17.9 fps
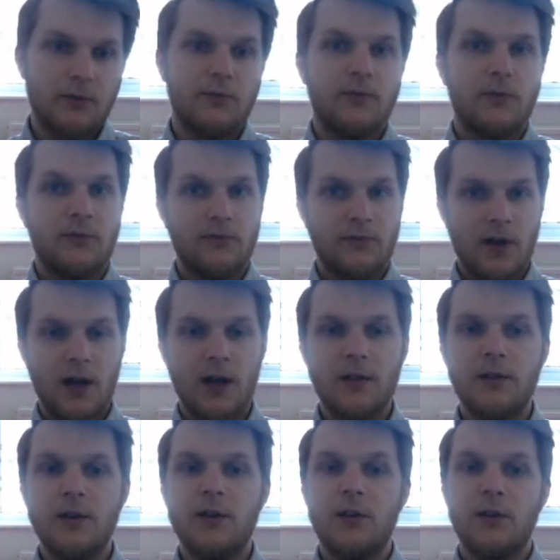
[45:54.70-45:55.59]
for
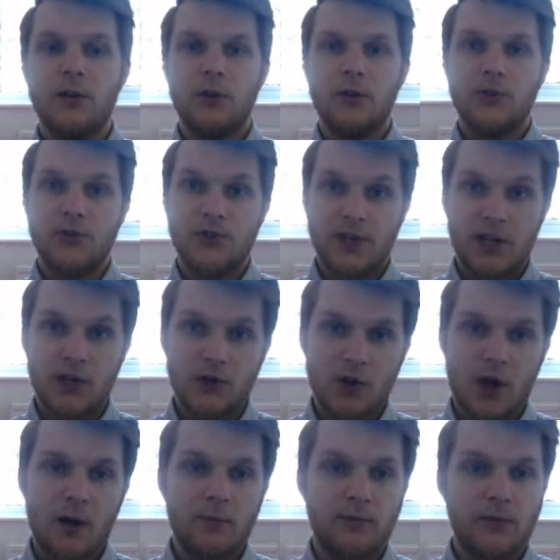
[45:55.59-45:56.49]
father, C
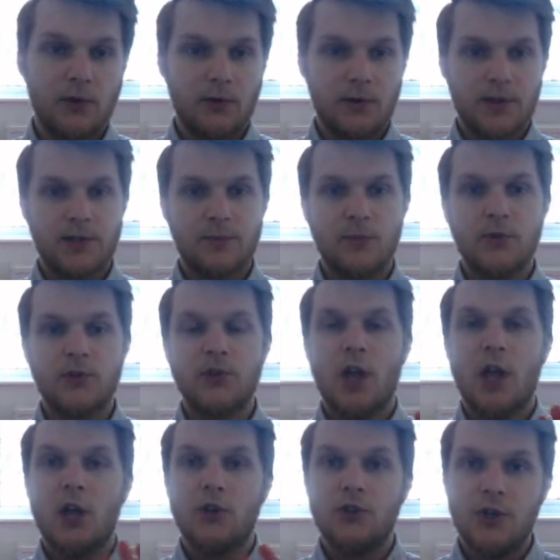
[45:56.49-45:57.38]
sharp for
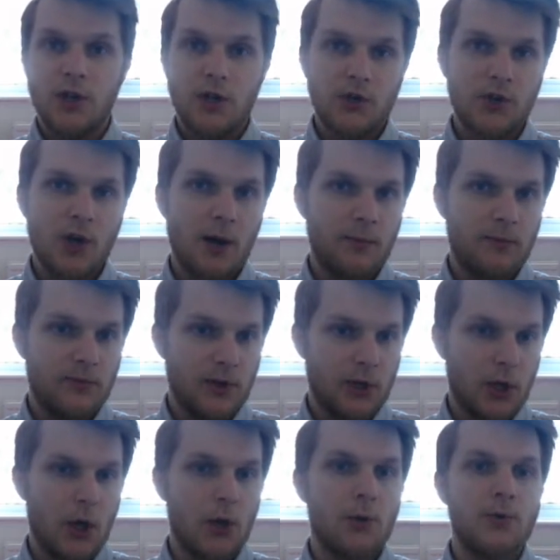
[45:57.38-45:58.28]
Christmas, G sharp for
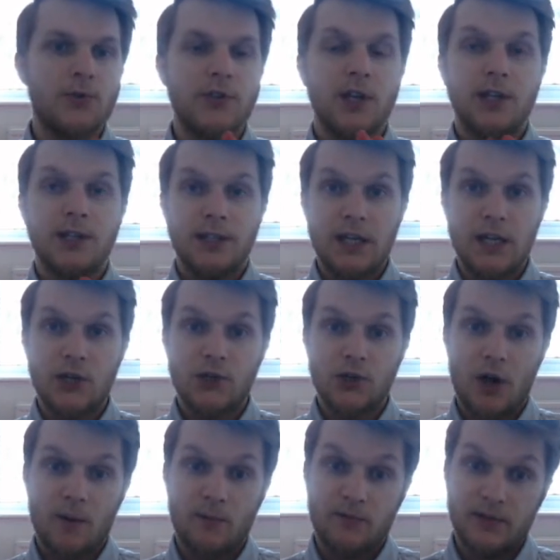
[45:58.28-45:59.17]
goes, D
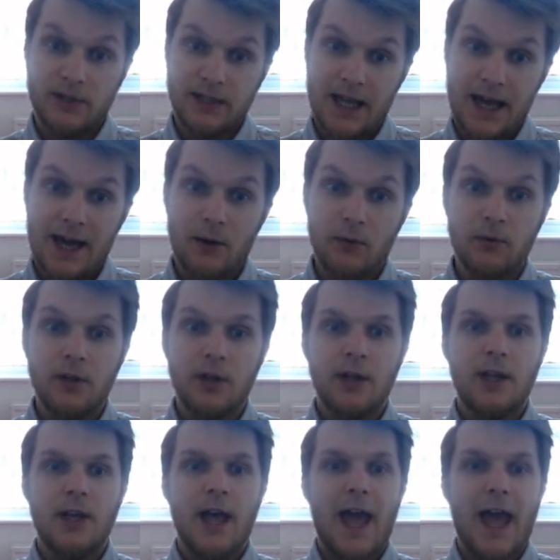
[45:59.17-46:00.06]
sharp for down,
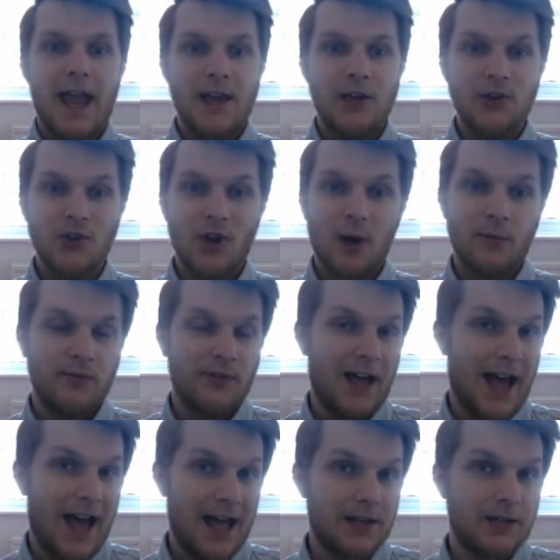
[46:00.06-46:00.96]
A sharp
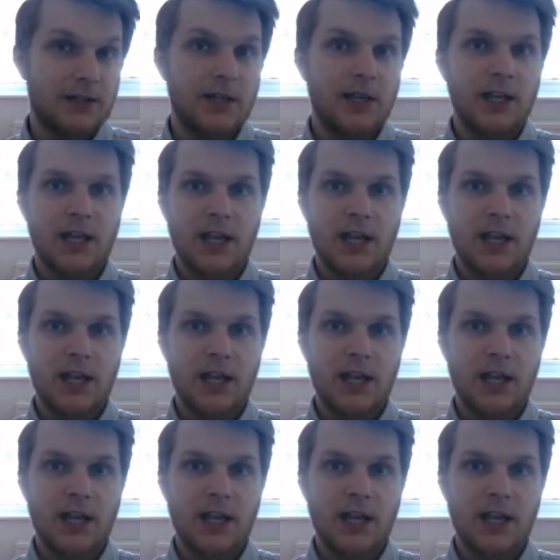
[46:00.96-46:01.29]
for and,